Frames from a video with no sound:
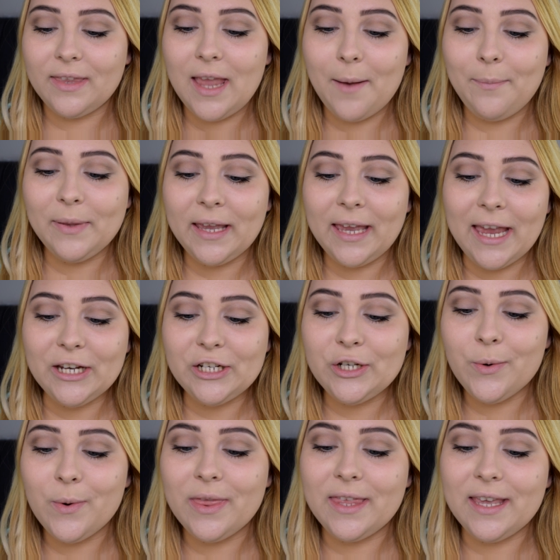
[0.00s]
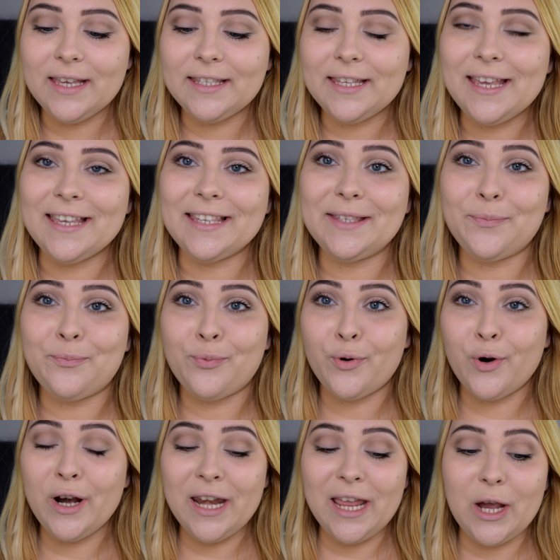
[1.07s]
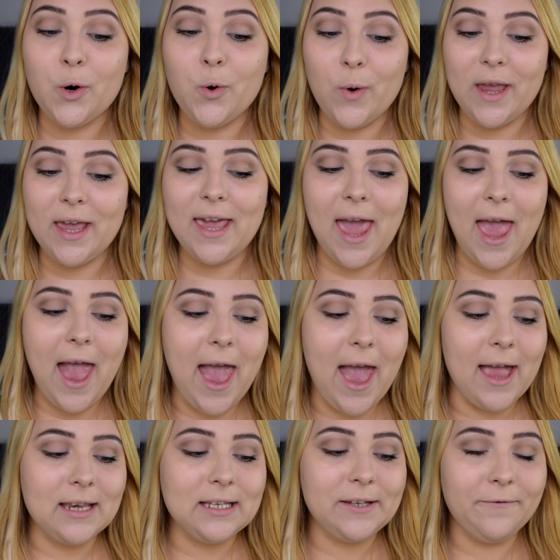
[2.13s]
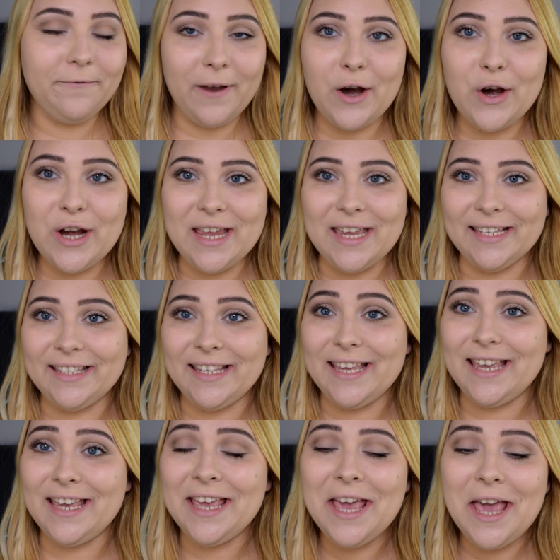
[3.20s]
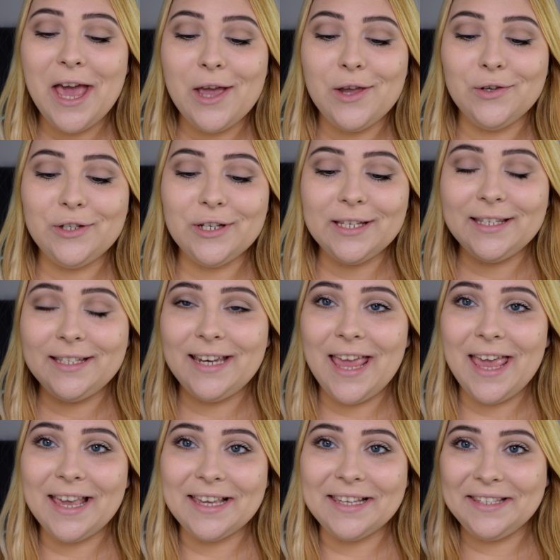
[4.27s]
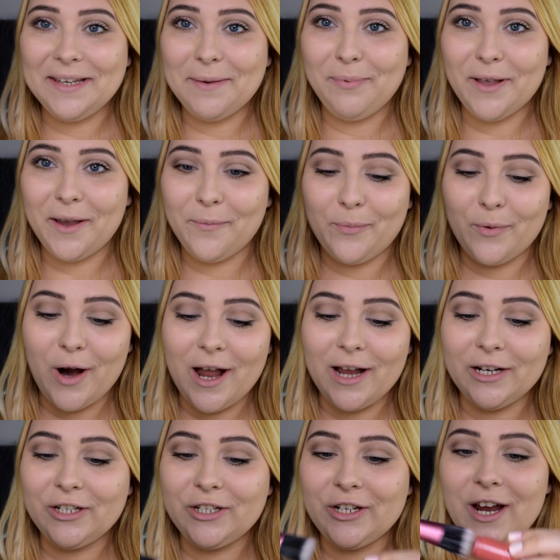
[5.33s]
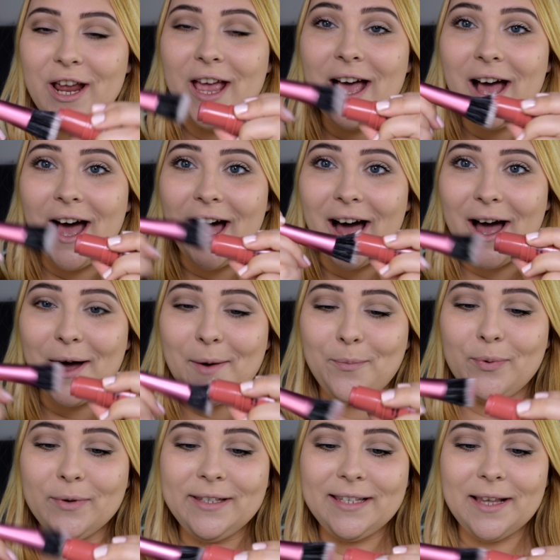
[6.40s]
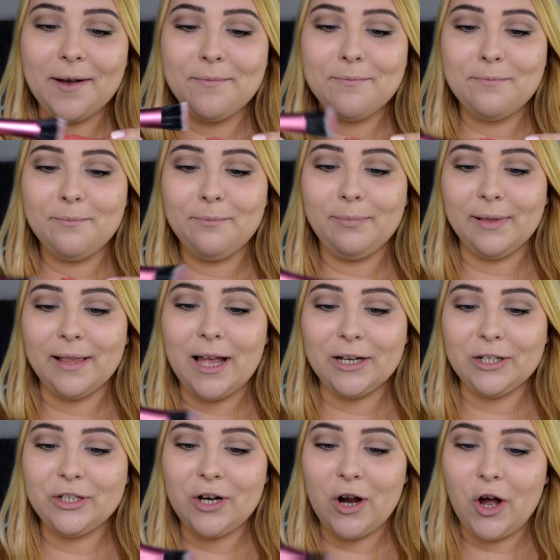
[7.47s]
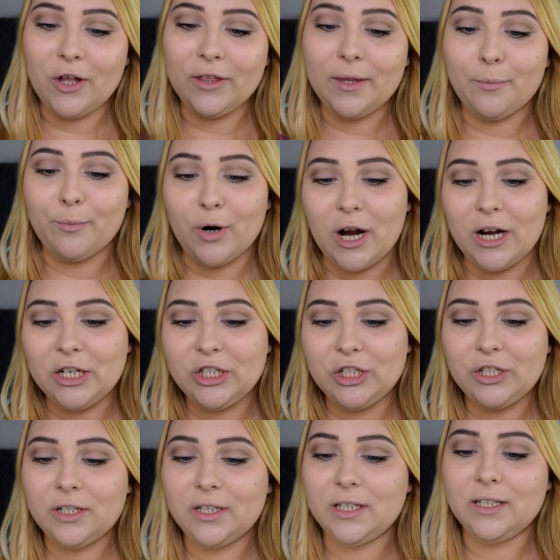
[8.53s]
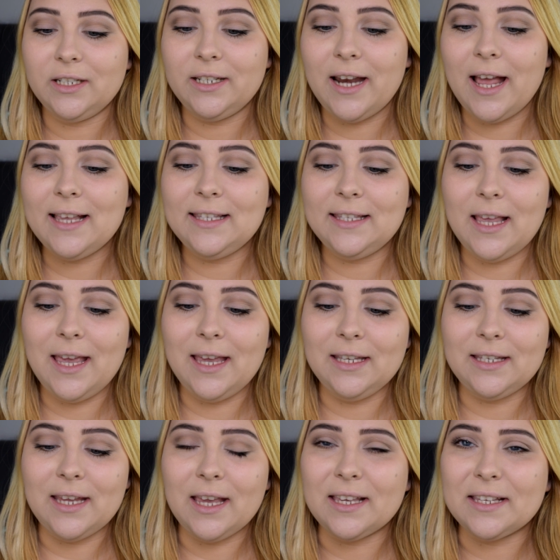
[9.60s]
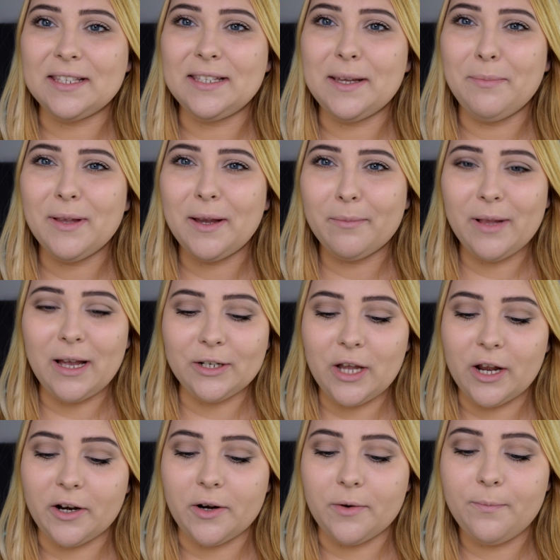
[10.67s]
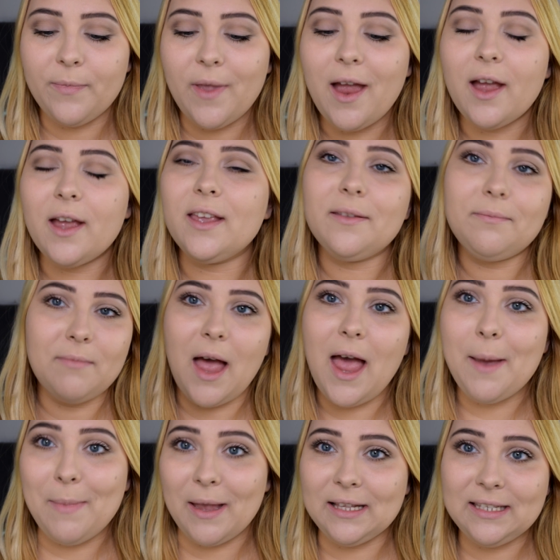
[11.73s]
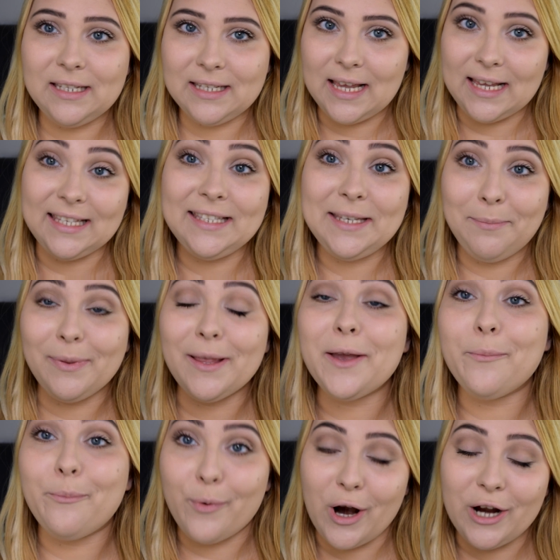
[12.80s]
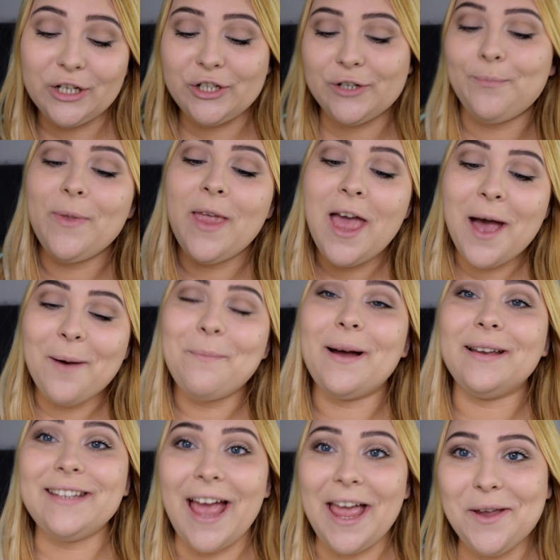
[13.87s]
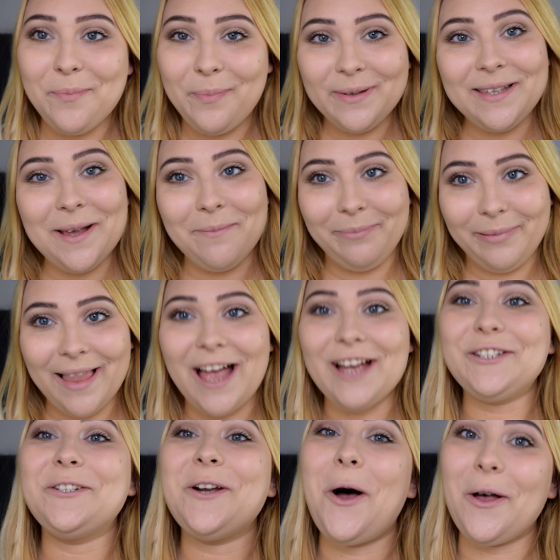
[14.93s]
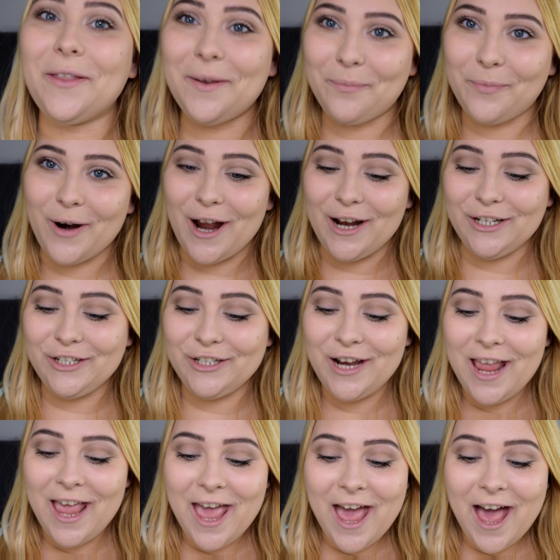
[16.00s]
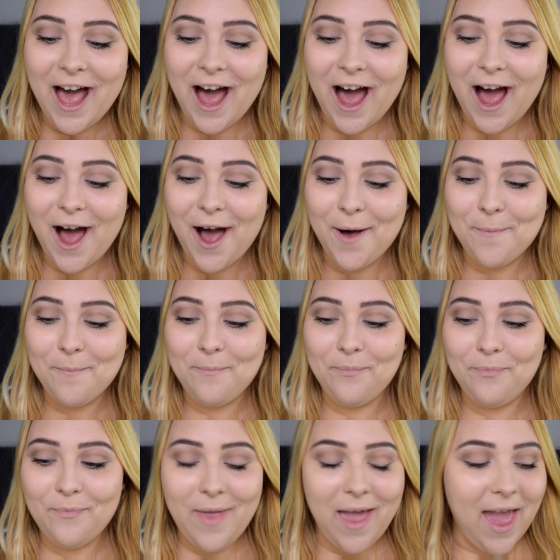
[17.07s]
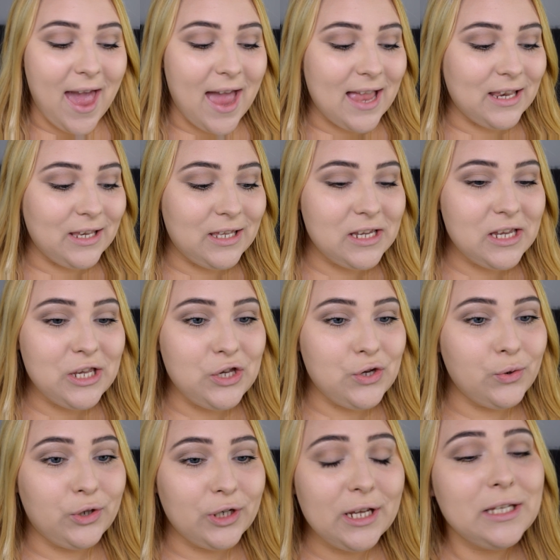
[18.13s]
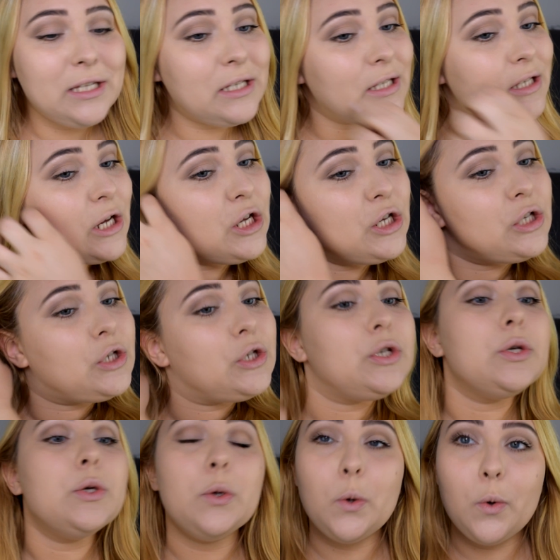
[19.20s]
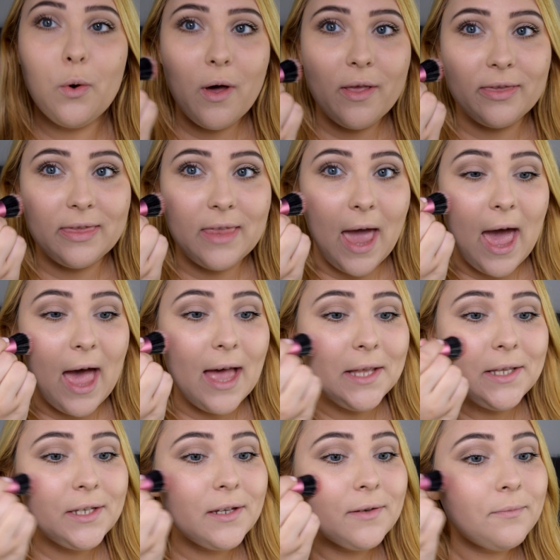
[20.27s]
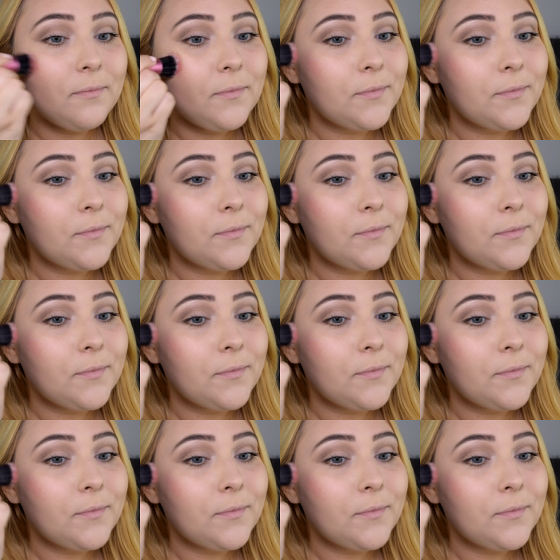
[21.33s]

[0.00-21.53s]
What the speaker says: The application with this is pretty quick and very easy. You just take a stippling brush, put some blush on the brush. Did I say take a stippling brush? I don't know. I meant a stippling brush. But yeah, you put some blush on the brush and you just do that